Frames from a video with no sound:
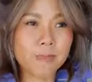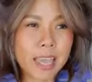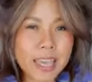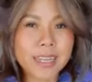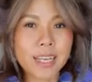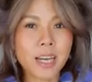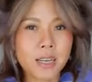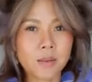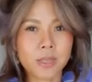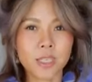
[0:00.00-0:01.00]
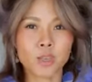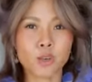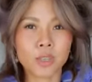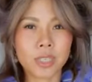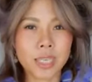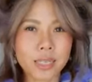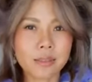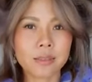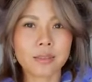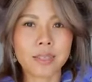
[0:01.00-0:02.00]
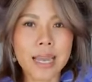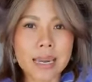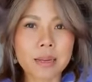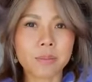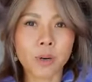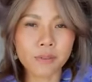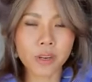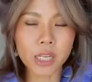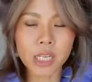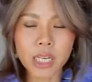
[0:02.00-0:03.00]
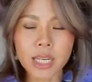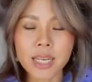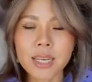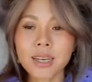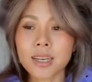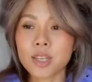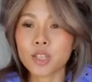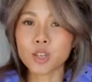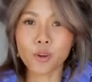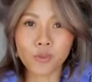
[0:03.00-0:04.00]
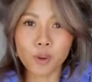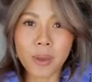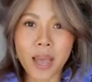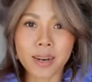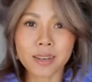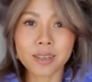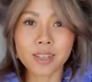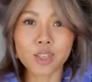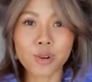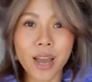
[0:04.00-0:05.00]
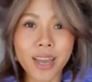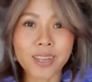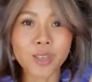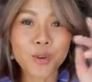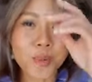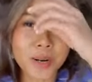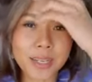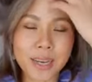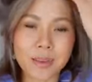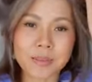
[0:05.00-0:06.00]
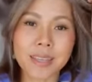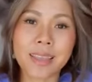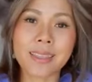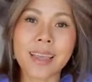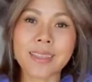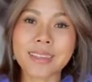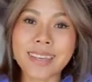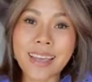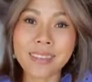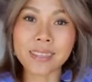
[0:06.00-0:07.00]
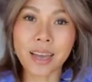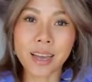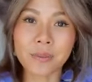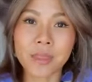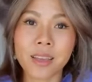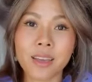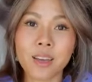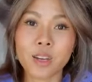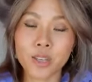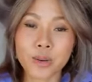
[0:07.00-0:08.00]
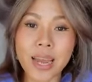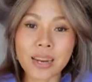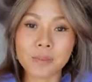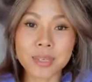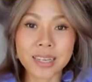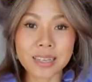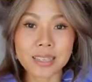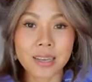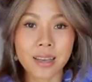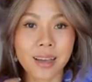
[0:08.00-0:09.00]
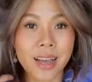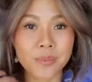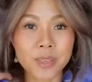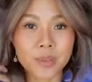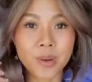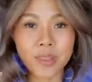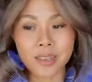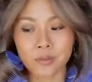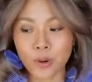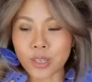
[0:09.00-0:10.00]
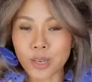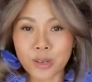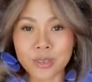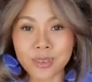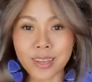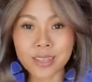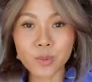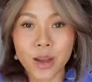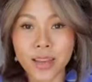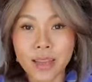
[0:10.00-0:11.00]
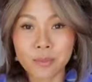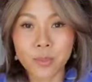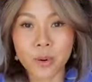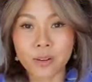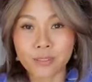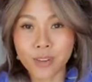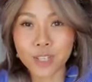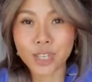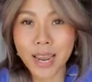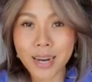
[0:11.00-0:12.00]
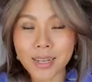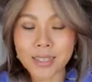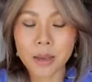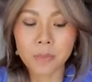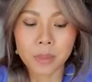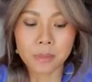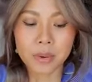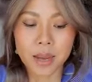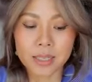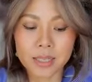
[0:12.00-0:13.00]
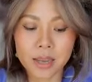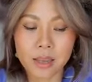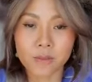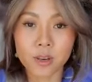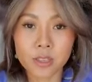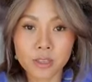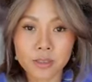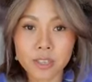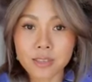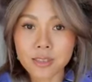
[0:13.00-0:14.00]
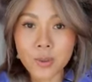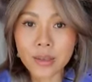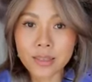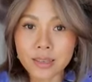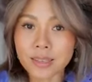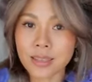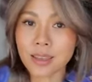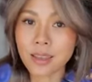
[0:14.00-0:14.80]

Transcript: 8 times and you didn't get it perfectly, don't feel bad. Try 2 more times and then the 10th time you'll get it, because I've been doing this for years, so that's why I'm more efficient at it. But if you're just doing this